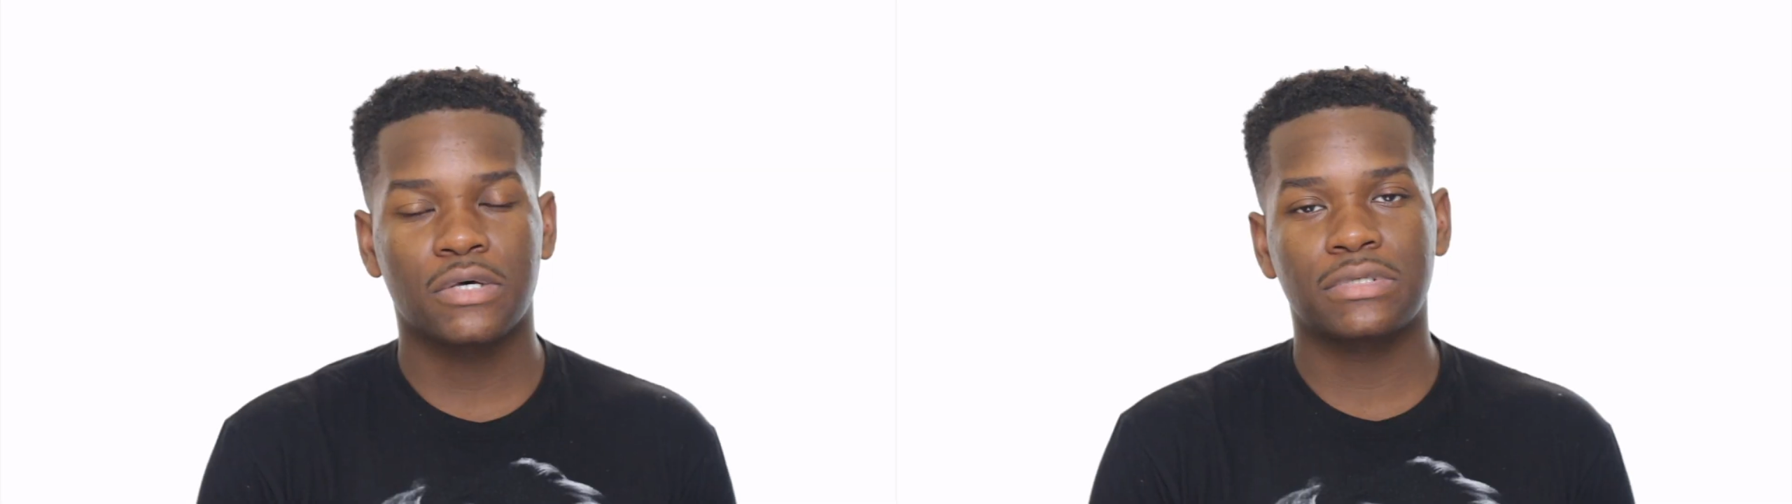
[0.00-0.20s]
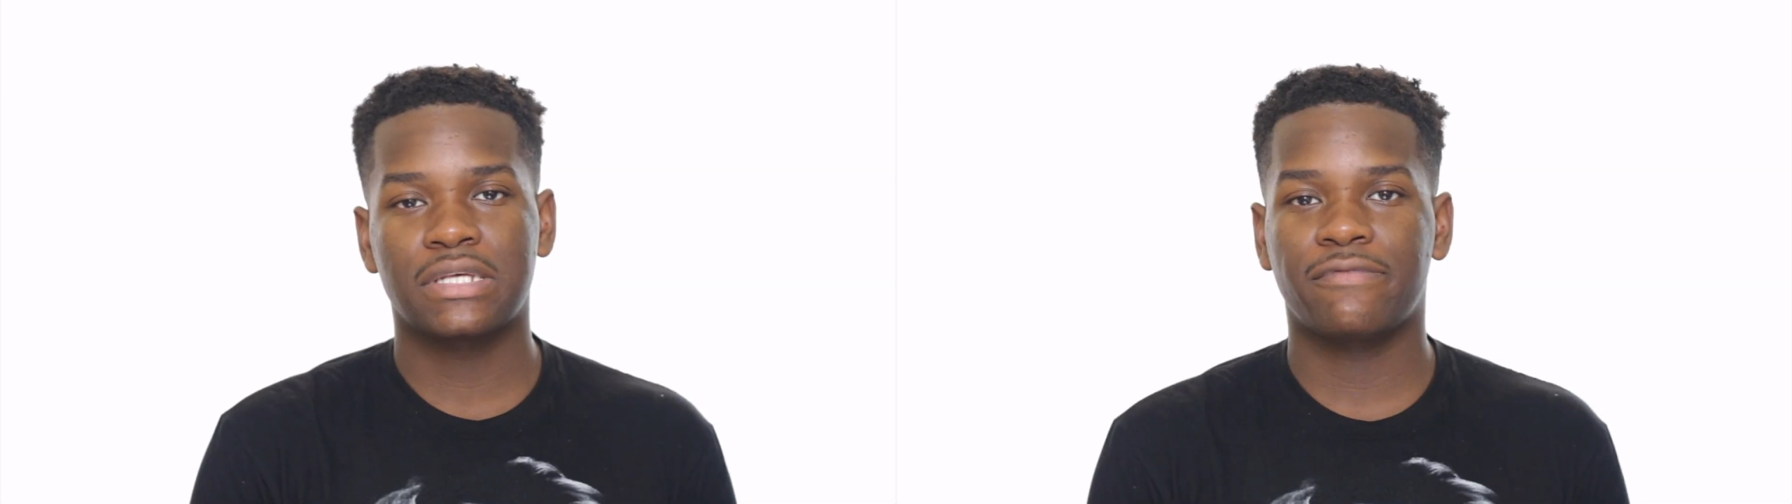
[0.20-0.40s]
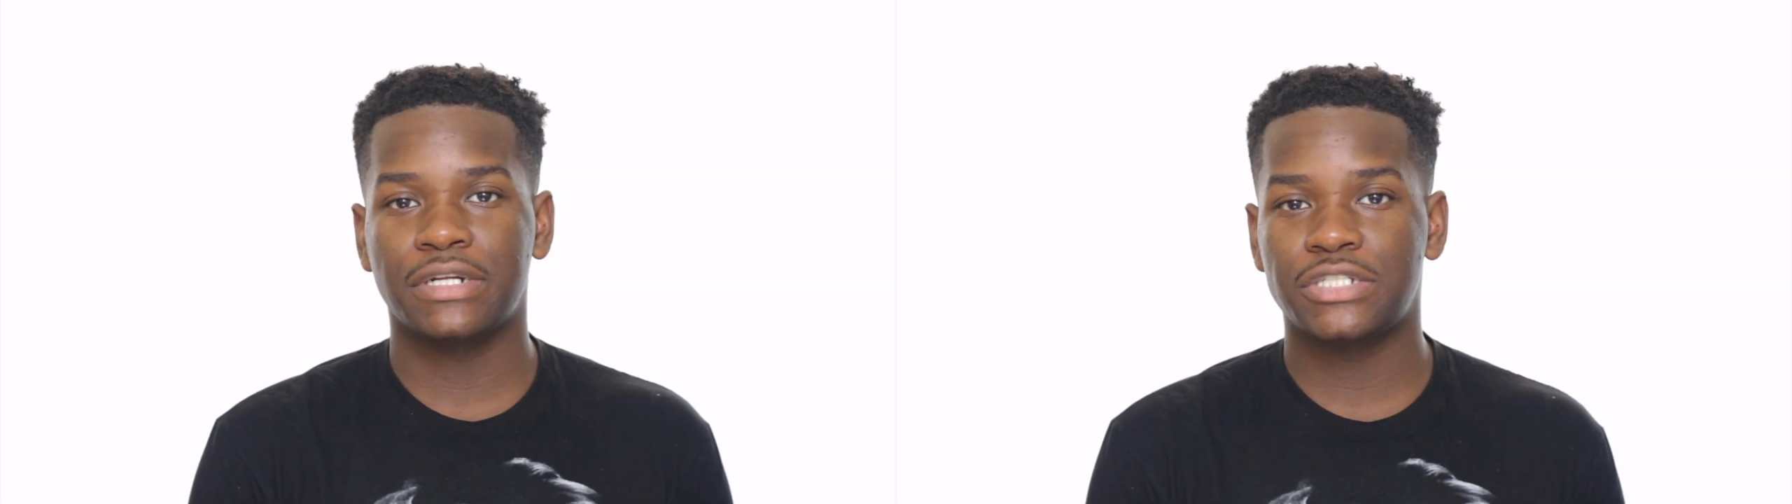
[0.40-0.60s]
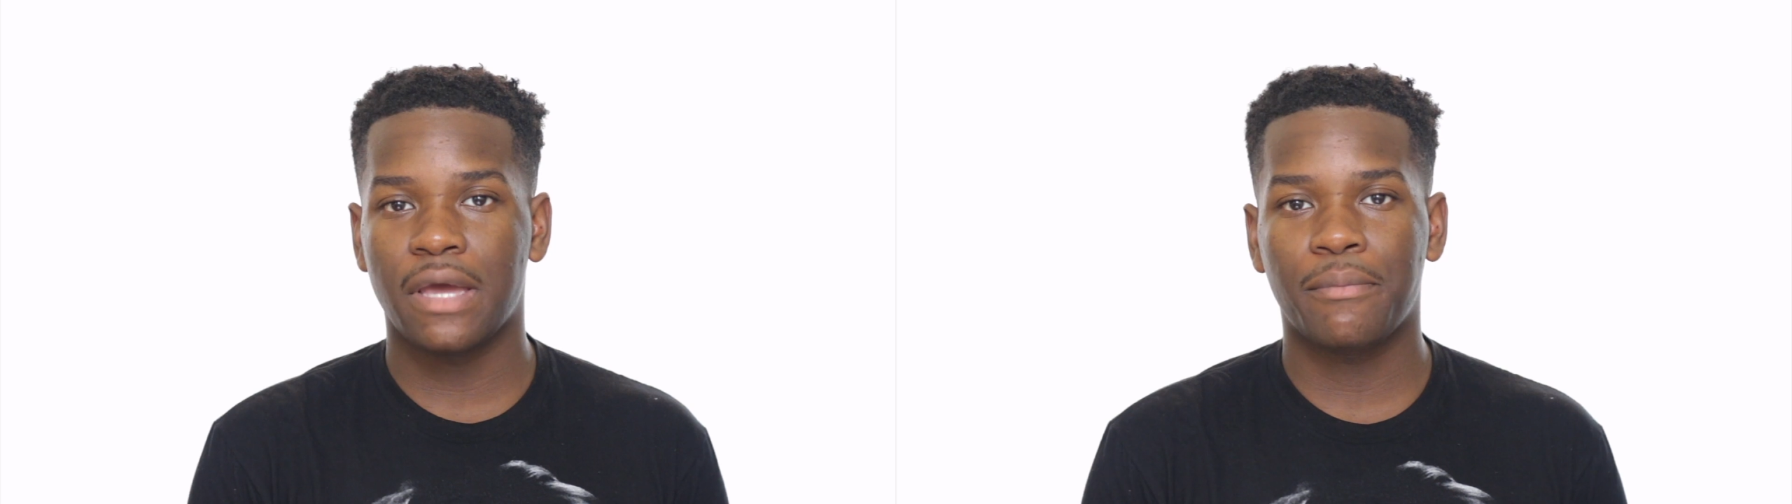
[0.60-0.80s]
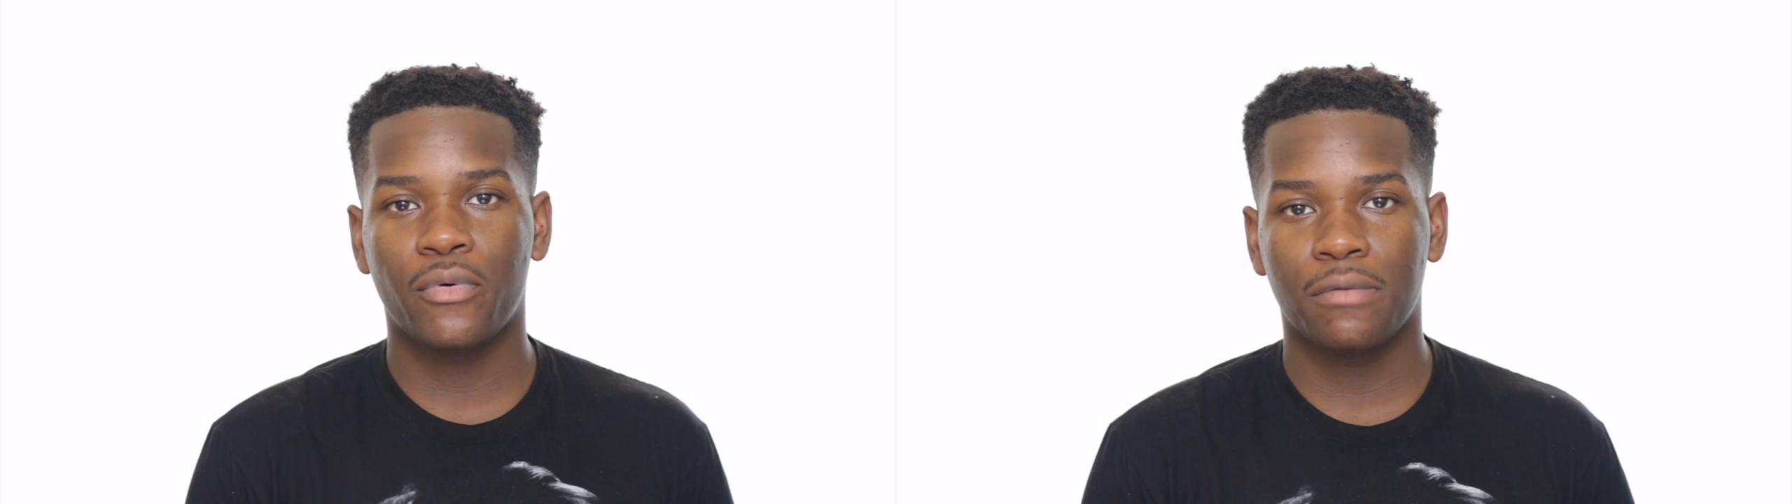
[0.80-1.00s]
So once I finish
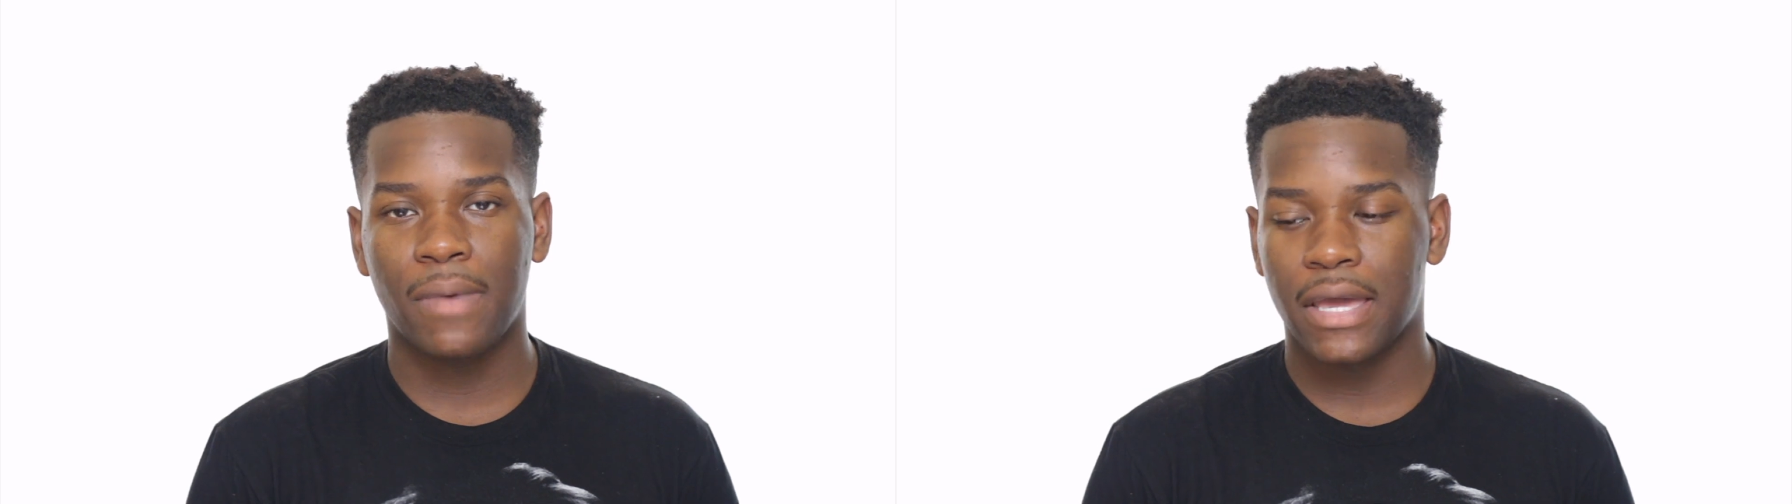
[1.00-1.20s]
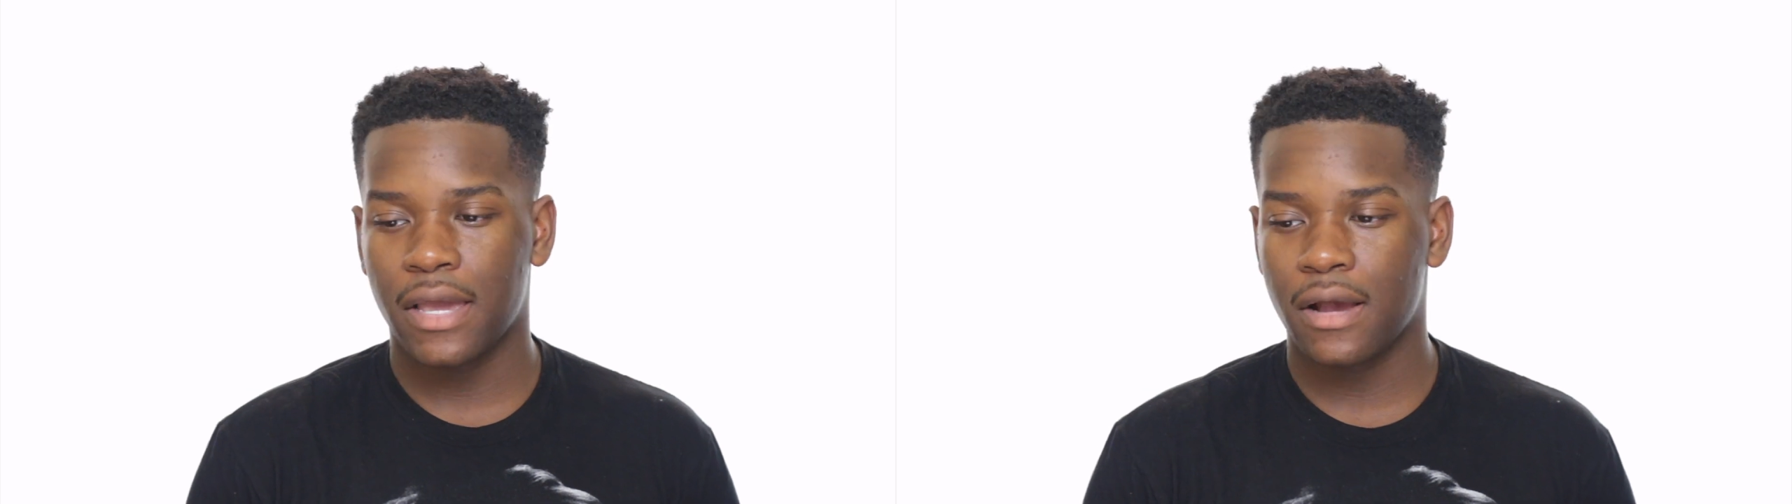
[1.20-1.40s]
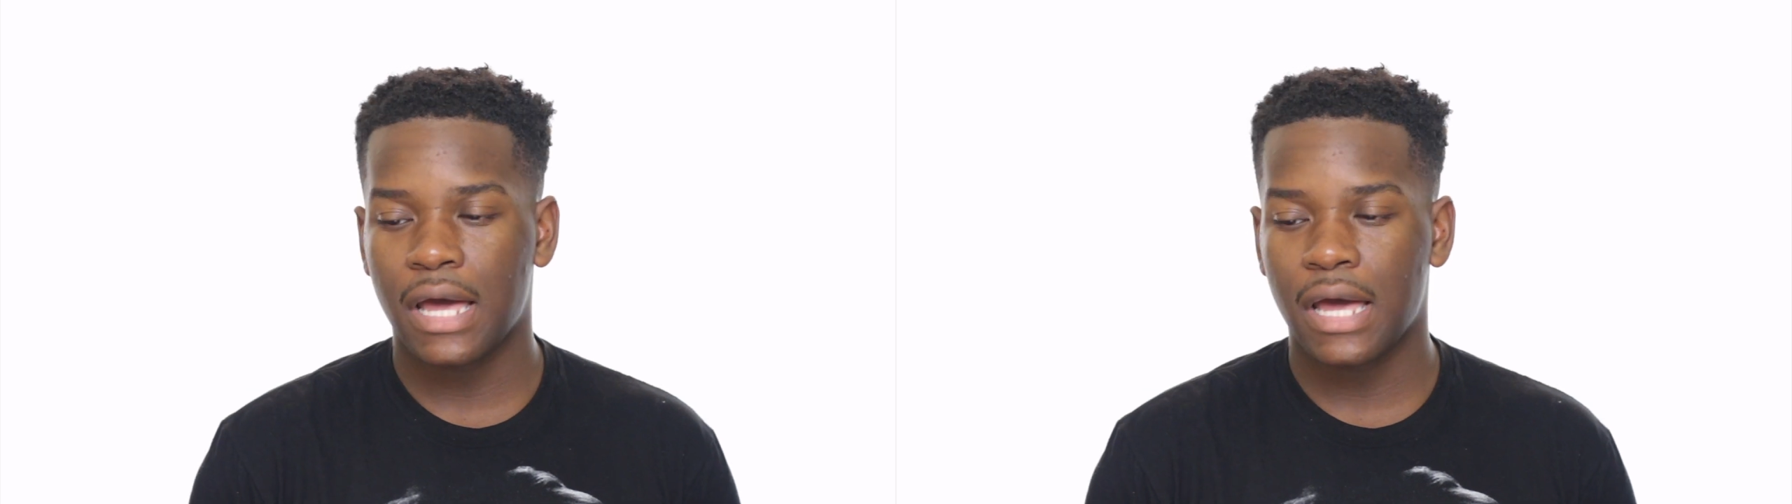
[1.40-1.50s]
shampooing my hair,